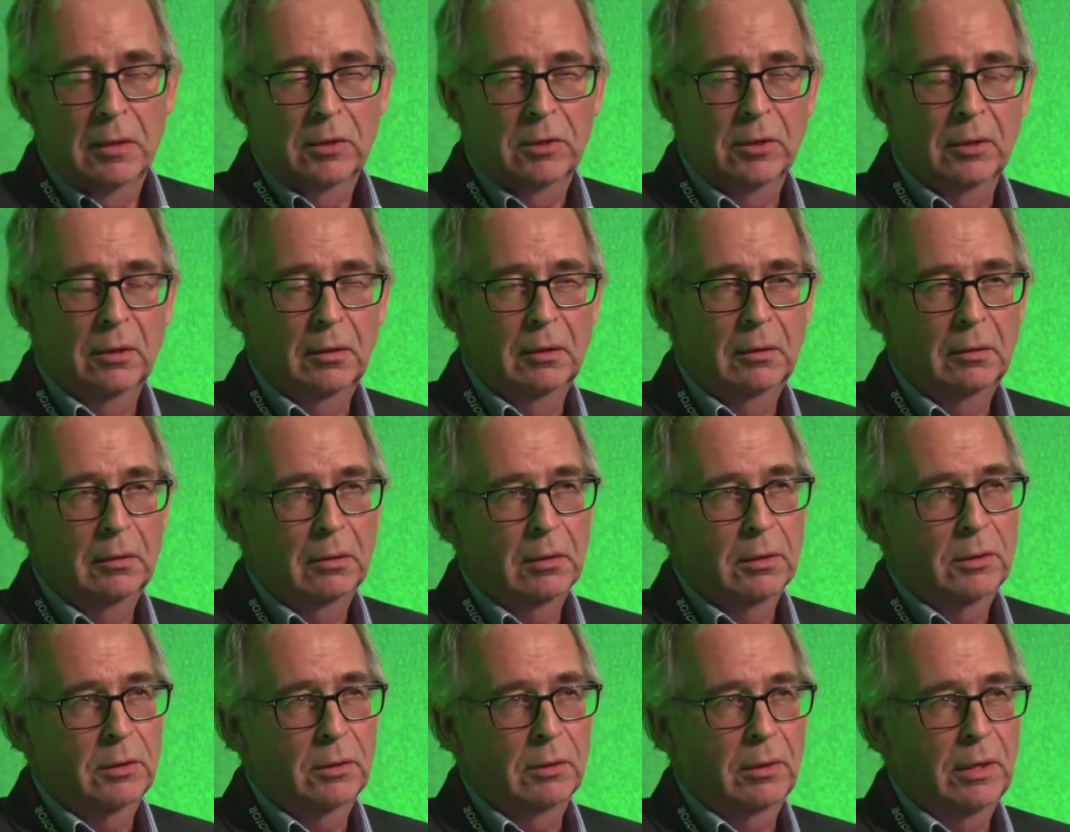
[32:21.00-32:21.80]

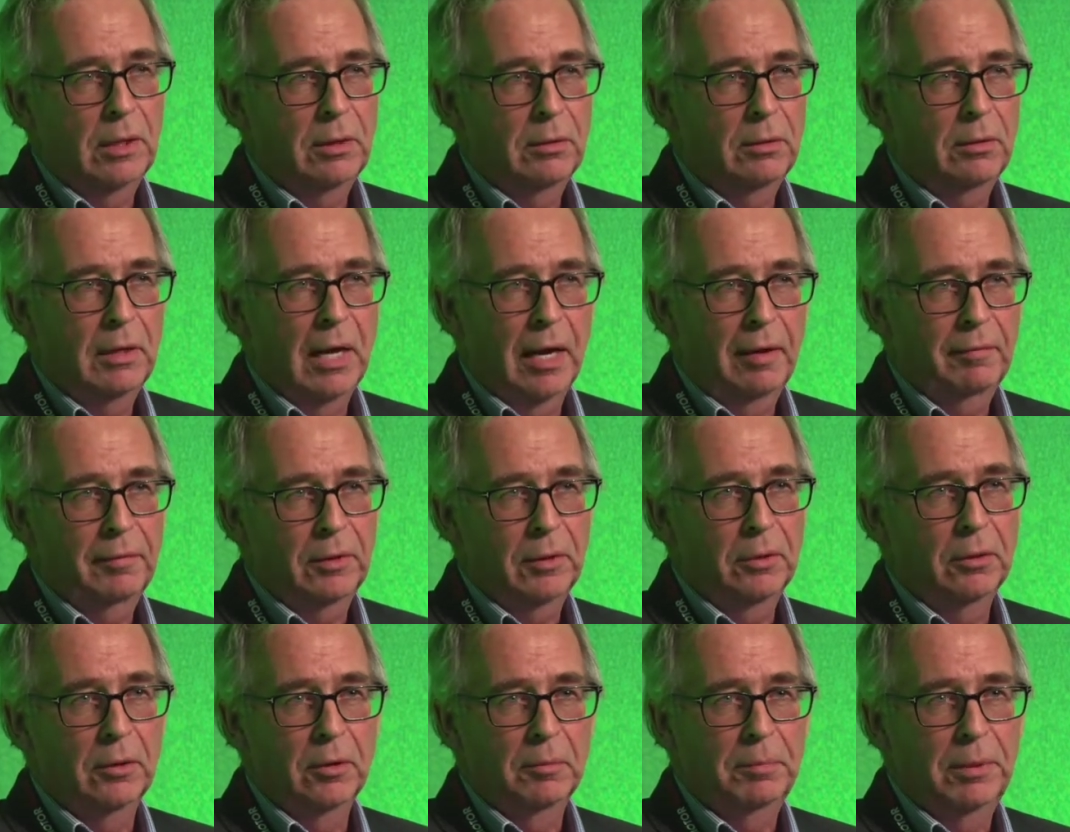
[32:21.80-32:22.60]
So they don't
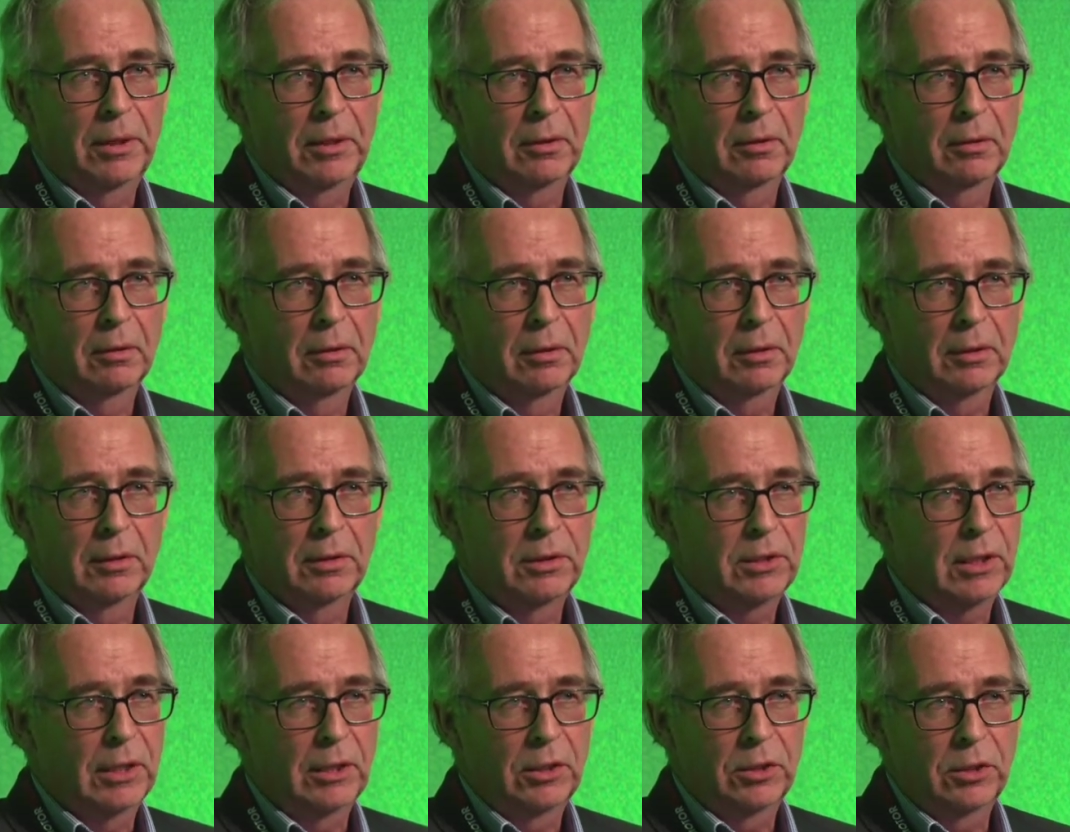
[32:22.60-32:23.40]
have a European
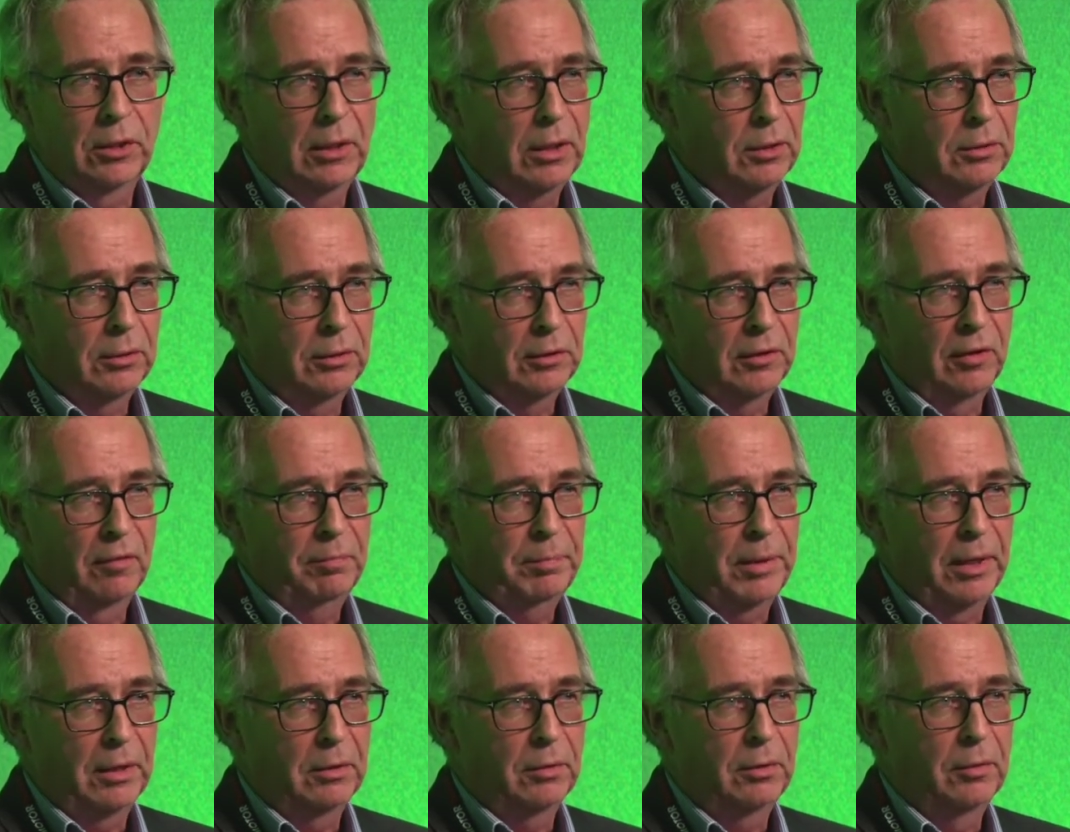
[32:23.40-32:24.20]
organization. They don't
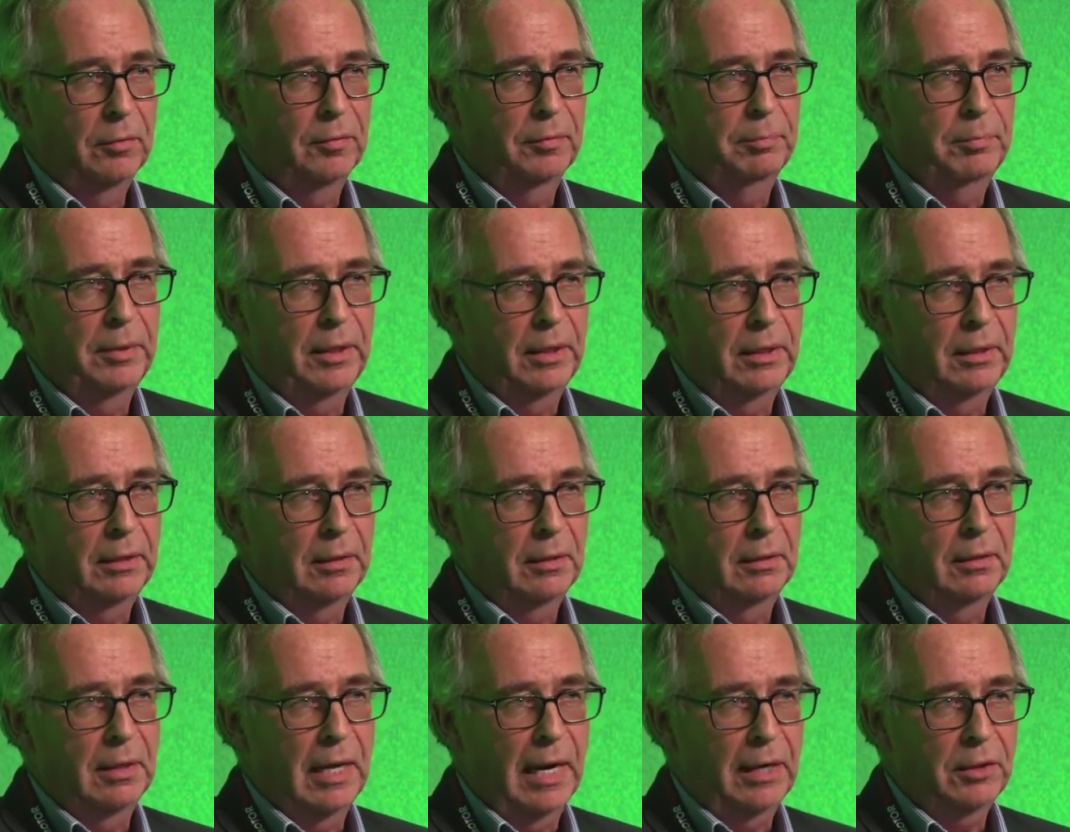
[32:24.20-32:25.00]
have big
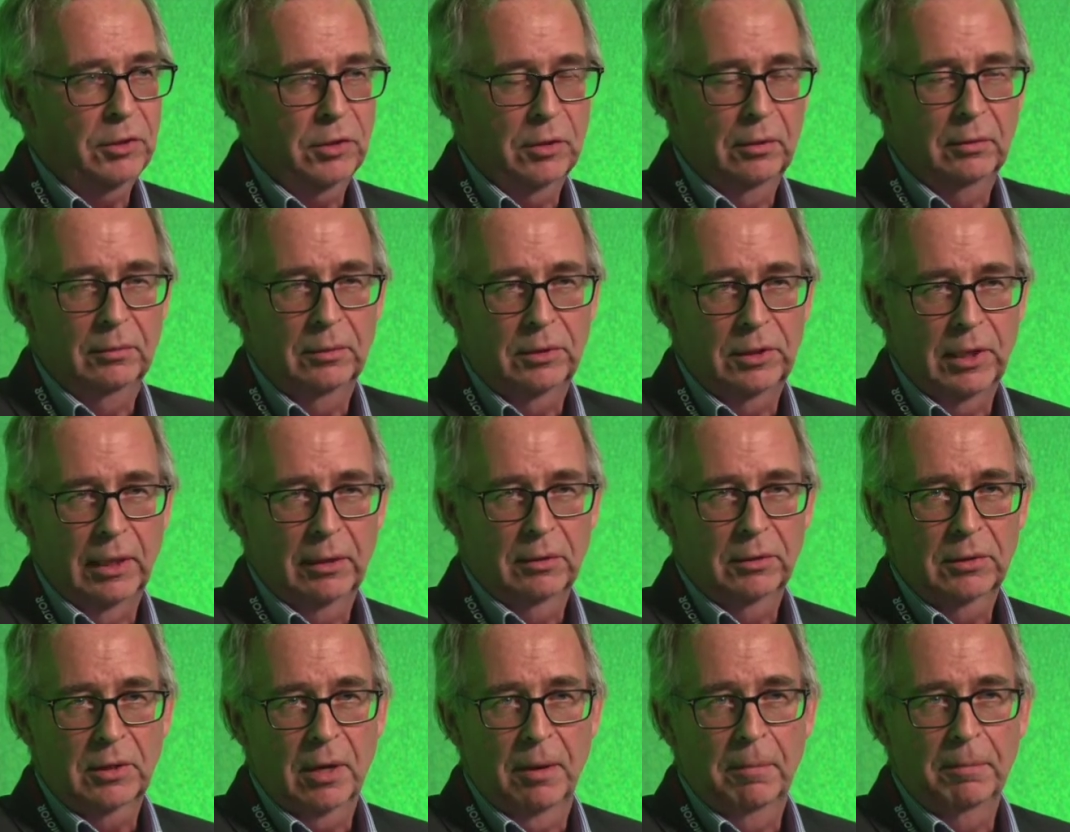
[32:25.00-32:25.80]
national
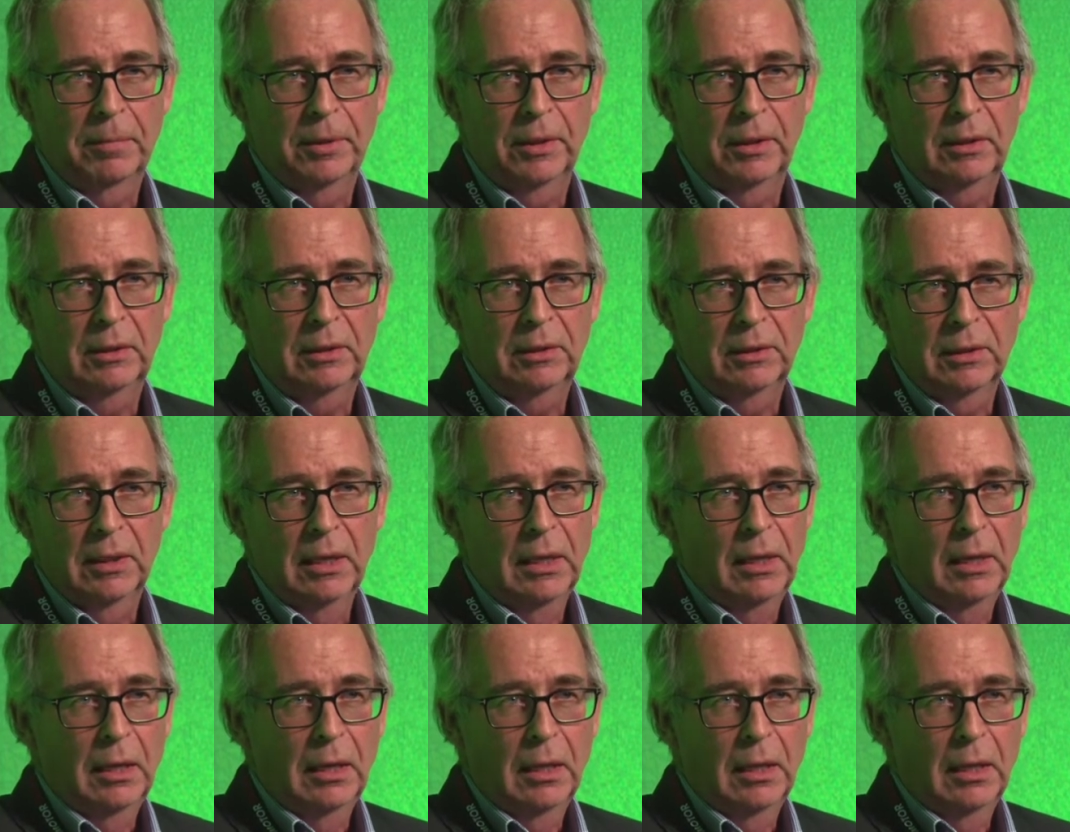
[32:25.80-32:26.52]
sales companies.